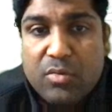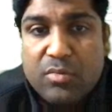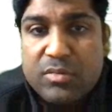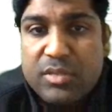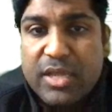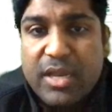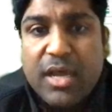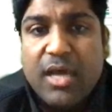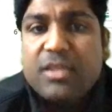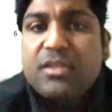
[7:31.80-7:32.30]

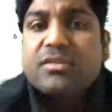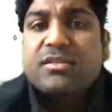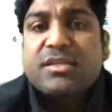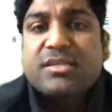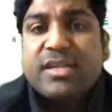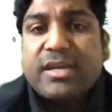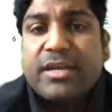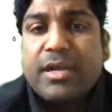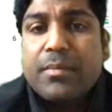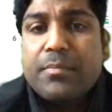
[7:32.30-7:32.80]
there are other
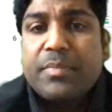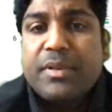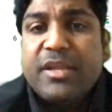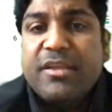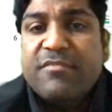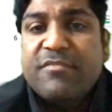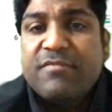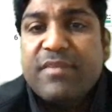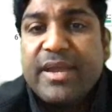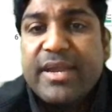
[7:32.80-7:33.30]
things. The
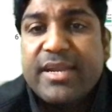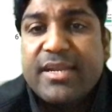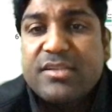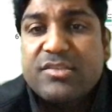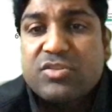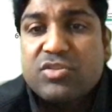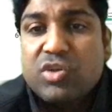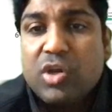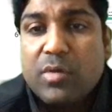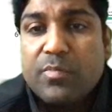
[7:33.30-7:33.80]
company
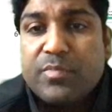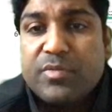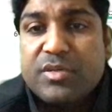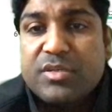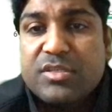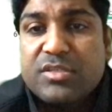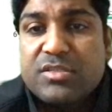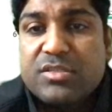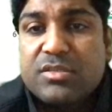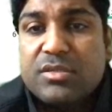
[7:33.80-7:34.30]
finds its
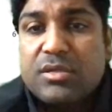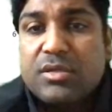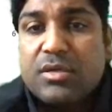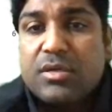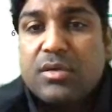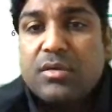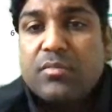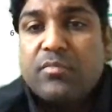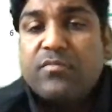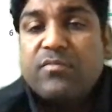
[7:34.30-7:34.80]
shoppers
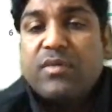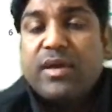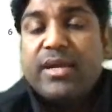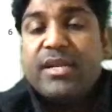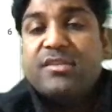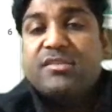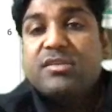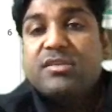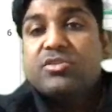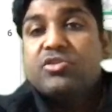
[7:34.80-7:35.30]

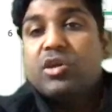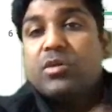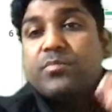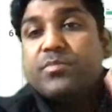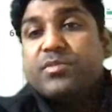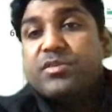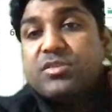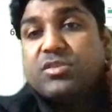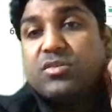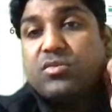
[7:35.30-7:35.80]

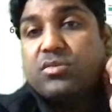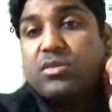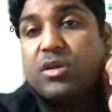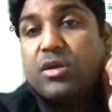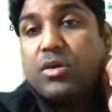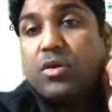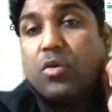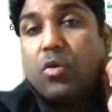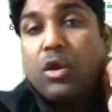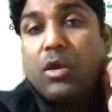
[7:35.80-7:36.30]
through the
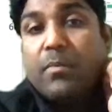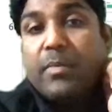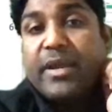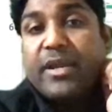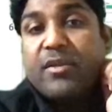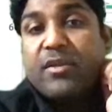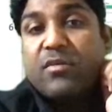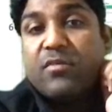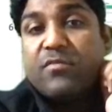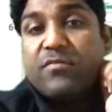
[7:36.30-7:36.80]
gold
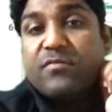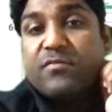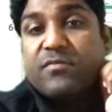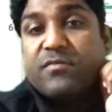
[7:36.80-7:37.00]
mine of